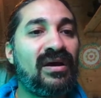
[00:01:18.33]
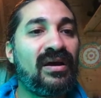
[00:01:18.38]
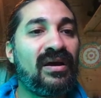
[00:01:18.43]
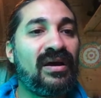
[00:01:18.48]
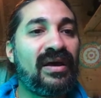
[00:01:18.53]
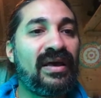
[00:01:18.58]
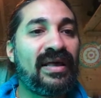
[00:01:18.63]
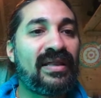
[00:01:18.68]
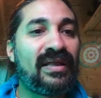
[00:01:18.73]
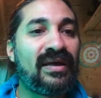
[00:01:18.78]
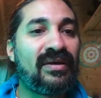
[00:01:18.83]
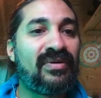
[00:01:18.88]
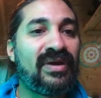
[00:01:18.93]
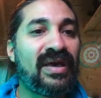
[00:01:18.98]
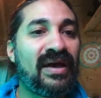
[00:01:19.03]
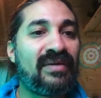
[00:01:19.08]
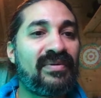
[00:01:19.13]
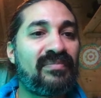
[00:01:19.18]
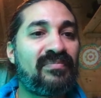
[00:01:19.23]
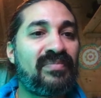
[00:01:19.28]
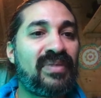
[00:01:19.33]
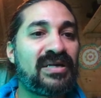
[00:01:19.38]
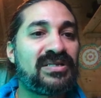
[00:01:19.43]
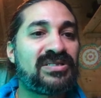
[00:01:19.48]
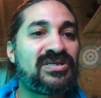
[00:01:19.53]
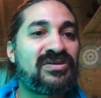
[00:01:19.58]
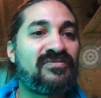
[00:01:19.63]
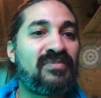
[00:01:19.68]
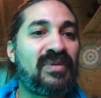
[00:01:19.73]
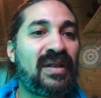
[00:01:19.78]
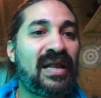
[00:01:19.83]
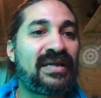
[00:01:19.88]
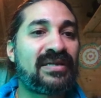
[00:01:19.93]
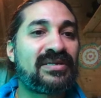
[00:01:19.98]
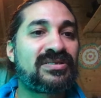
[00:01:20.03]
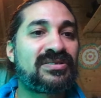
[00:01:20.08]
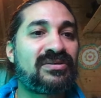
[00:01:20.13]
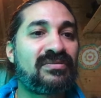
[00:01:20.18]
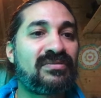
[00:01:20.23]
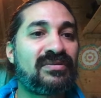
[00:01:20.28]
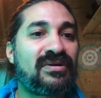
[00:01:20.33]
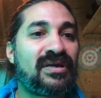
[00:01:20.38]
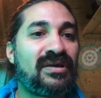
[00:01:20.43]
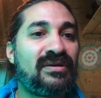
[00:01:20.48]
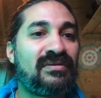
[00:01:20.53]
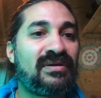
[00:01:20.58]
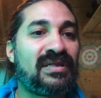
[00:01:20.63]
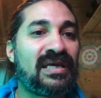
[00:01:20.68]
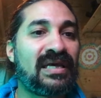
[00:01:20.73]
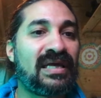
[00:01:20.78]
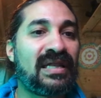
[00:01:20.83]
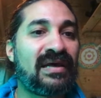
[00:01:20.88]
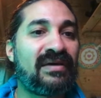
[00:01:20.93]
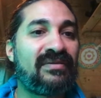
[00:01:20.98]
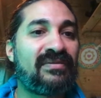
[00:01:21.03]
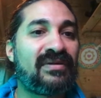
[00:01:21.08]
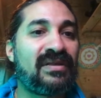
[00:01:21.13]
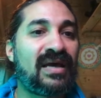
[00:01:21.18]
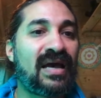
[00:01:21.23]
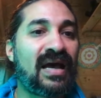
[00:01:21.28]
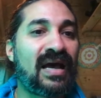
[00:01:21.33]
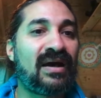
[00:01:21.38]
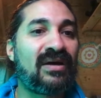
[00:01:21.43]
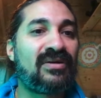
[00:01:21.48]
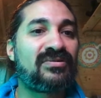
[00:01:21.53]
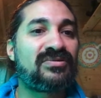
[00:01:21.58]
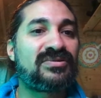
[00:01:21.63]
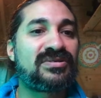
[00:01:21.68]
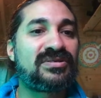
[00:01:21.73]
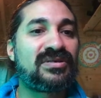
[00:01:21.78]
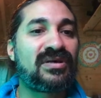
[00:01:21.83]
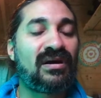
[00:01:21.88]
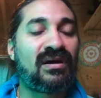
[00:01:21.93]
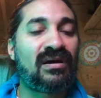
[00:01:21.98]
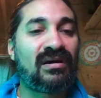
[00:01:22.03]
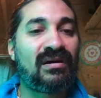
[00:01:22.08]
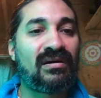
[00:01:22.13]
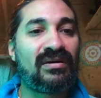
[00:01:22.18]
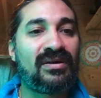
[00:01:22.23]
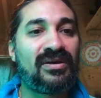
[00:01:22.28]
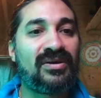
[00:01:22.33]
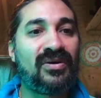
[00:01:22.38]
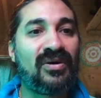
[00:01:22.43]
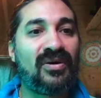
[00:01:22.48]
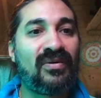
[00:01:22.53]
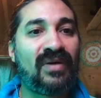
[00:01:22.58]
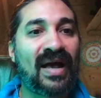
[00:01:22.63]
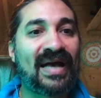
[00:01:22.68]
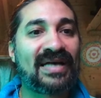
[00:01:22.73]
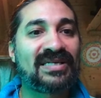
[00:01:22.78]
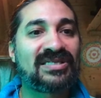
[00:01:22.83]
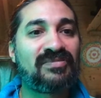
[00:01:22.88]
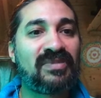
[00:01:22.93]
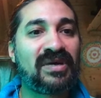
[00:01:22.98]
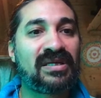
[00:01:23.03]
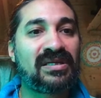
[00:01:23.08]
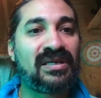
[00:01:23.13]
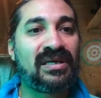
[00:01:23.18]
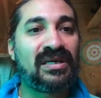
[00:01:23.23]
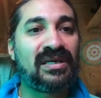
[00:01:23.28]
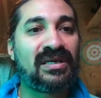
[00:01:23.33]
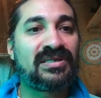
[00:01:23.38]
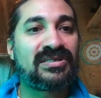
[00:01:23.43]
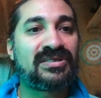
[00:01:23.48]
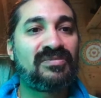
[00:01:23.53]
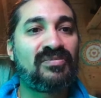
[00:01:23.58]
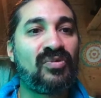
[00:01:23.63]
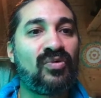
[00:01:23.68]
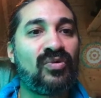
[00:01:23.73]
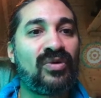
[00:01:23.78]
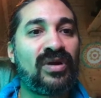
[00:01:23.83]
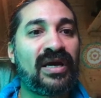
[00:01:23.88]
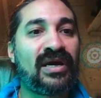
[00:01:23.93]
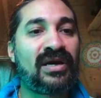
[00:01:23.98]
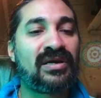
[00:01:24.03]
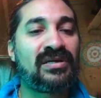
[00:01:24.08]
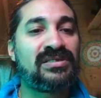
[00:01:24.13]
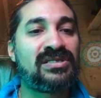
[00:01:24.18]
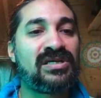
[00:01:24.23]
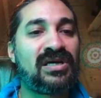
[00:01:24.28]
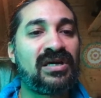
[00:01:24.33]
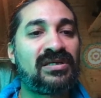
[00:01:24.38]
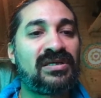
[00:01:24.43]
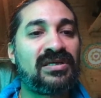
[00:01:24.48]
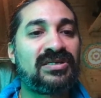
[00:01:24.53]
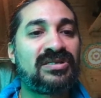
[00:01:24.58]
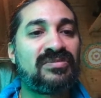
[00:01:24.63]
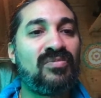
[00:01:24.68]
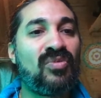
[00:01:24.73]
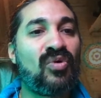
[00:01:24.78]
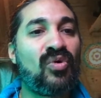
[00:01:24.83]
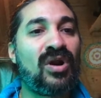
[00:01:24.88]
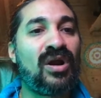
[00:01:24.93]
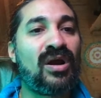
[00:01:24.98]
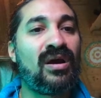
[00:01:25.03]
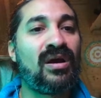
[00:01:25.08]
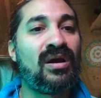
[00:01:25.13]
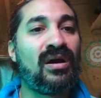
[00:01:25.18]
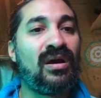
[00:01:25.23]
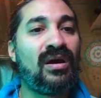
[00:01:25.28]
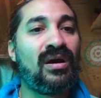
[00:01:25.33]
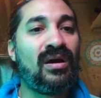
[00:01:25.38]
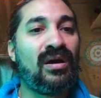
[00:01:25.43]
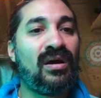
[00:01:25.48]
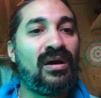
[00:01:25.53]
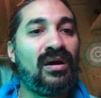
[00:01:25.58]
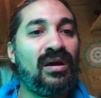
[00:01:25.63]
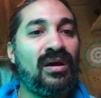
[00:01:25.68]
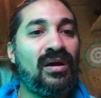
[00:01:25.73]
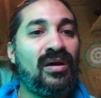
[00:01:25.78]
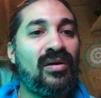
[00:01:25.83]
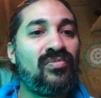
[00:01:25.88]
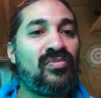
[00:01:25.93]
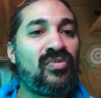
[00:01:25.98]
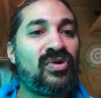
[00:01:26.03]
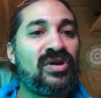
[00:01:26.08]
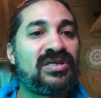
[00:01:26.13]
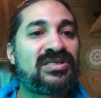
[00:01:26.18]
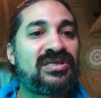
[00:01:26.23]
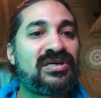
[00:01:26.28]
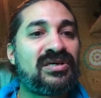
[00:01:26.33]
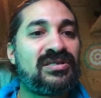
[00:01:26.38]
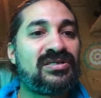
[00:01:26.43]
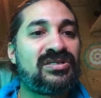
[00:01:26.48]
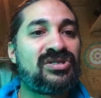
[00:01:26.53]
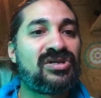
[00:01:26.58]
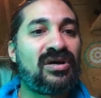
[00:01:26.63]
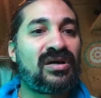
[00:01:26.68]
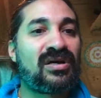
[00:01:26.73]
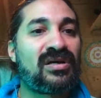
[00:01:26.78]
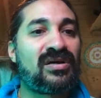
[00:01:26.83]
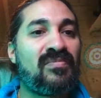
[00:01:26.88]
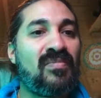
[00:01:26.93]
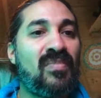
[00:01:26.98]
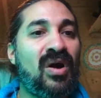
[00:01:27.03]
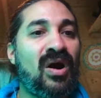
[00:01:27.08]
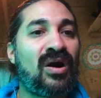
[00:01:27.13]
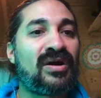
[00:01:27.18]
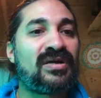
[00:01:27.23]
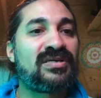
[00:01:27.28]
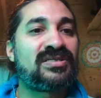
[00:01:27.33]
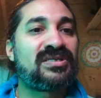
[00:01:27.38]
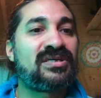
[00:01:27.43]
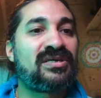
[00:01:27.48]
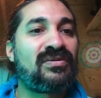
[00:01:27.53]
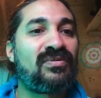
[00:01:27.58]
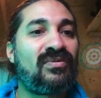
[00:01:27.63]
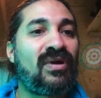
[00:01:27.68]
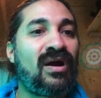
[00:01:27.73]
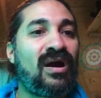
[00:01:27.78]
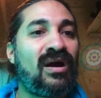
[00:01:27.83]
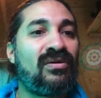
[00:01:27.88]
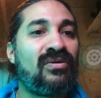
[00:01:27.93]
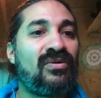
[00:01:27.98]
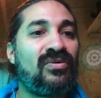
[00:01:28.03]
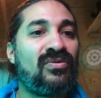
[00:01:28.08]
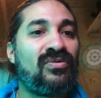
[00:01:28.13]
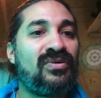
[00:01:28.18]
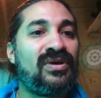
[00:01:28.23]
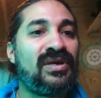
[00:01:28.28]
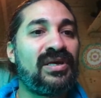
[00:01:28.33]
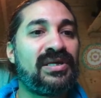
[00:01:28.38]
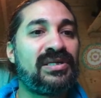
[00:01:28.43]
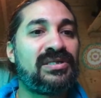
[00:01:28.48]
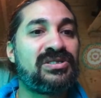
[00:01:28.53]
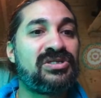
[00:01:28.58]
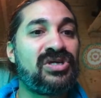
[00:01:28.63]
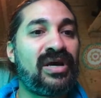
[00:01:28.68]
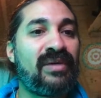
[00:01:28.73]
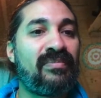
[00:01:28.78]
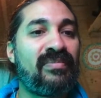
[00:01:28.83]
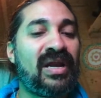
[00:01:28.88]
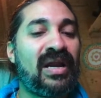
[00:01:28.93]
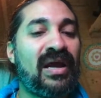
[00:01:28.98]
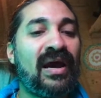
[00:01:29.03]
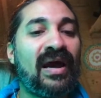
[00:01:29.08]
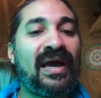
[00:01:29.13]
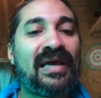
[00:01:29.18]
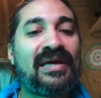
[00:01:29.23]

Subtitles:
and then we have a bunch of planets over here in the 11th house, aspecting his moon and conjunct his moon. Moon is conjunct Mars and Rahu in Gemini.